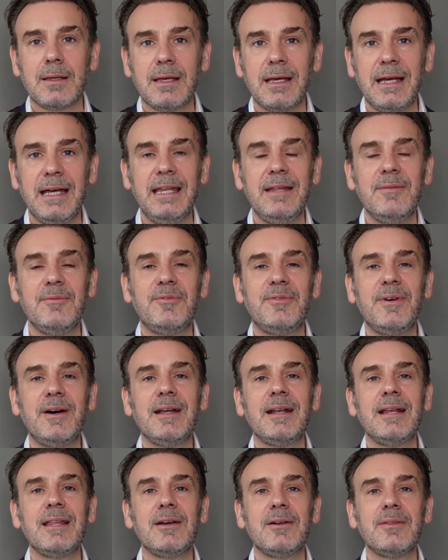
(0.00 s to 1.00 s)
And then
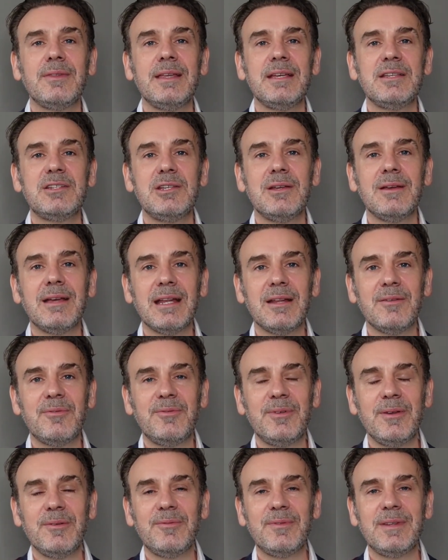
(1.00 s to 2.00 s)
finally on this, you get a
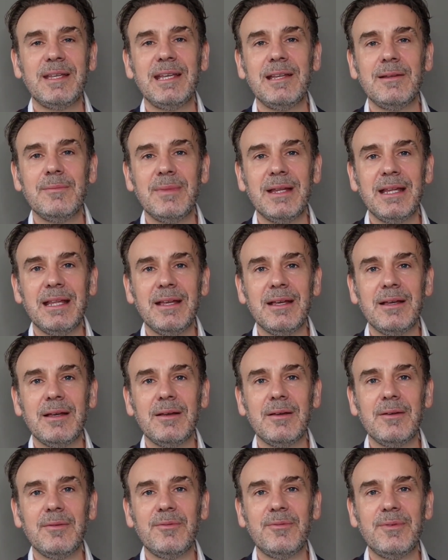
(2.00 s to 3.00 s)
15-minute
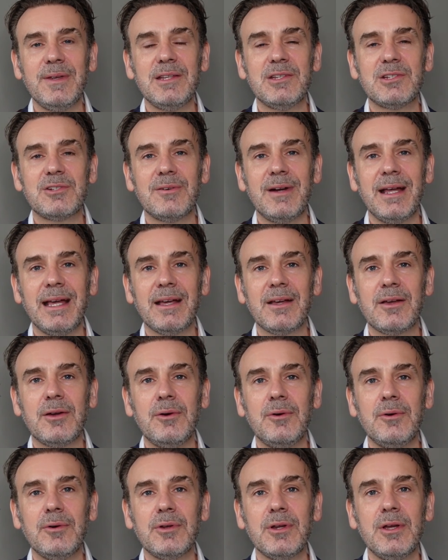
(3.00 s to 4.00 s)
featurette
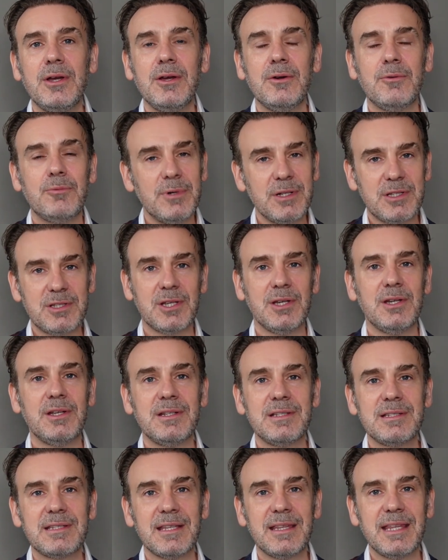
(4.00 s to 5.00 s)
called
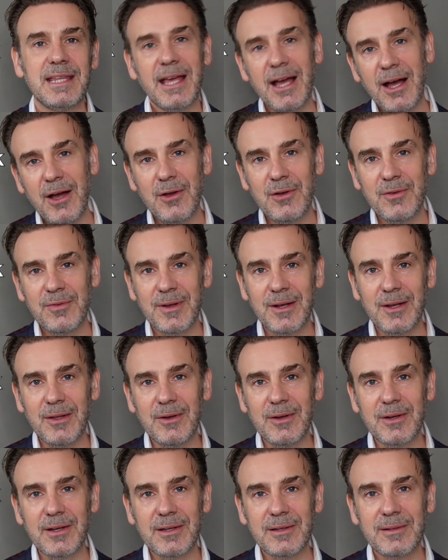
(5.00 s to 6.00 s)
Return to the
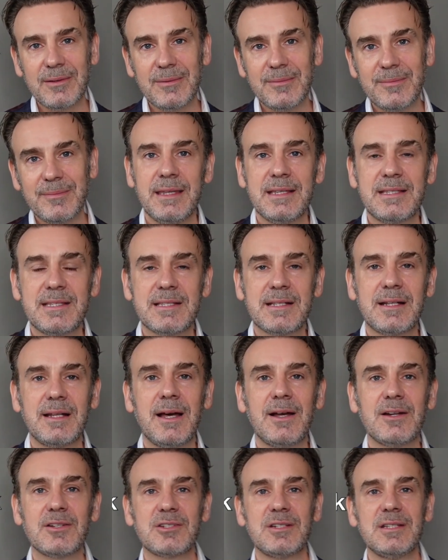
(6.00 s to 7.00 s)
Overlook. And this is
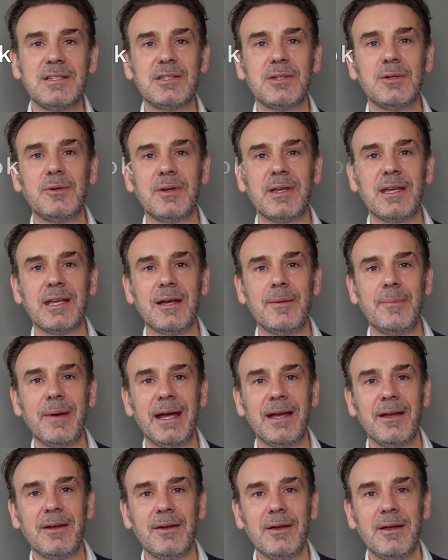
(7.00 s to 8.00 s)
largely talking
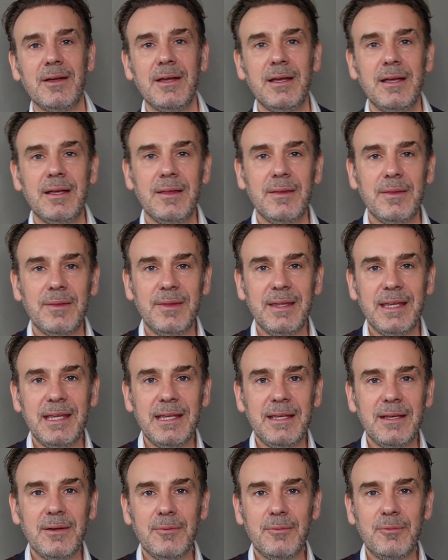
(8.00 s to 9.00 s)
about
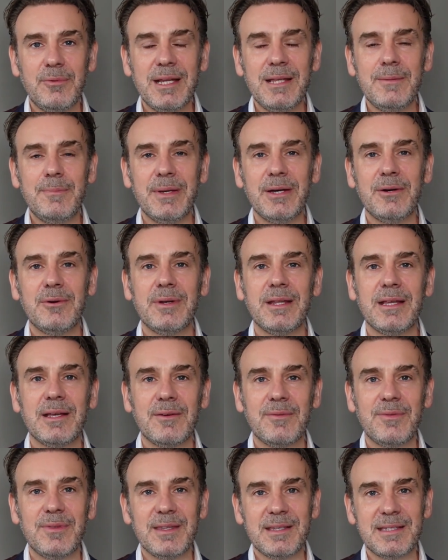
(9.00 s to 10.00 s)
the rebuilding
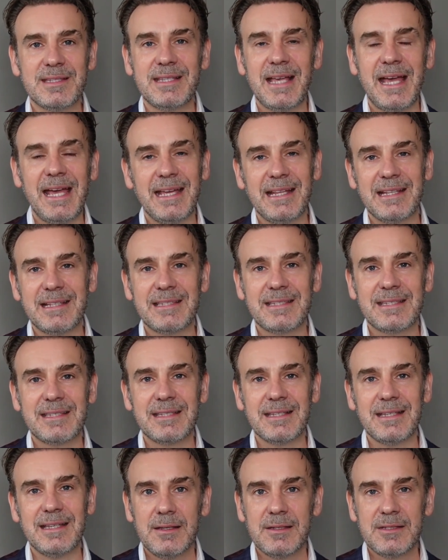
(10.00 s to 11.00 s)
of the
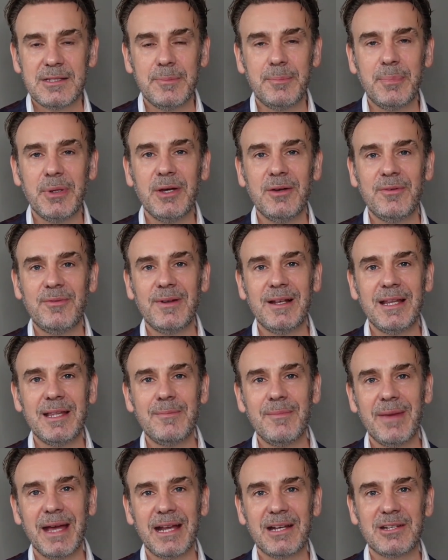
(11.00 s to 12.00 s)
sets to perfectly
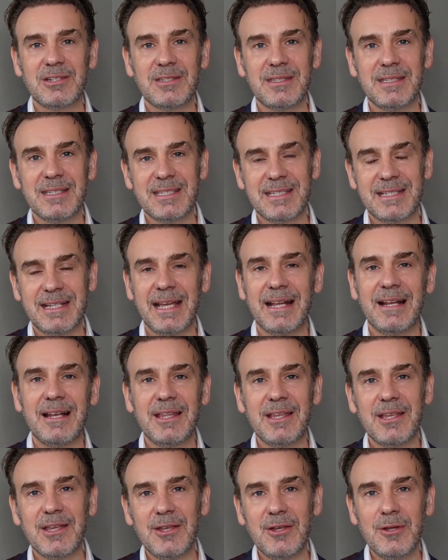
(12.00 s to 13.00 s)
match the
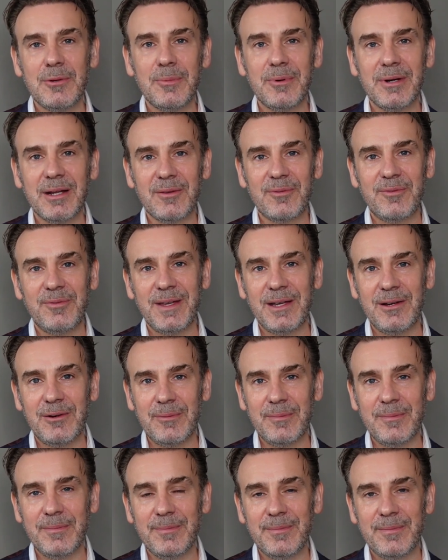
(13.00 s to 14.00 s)
Stanley Kubrick
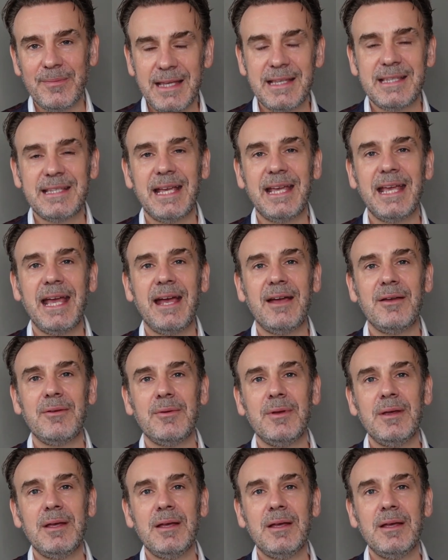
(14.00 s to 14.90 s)
film. They say how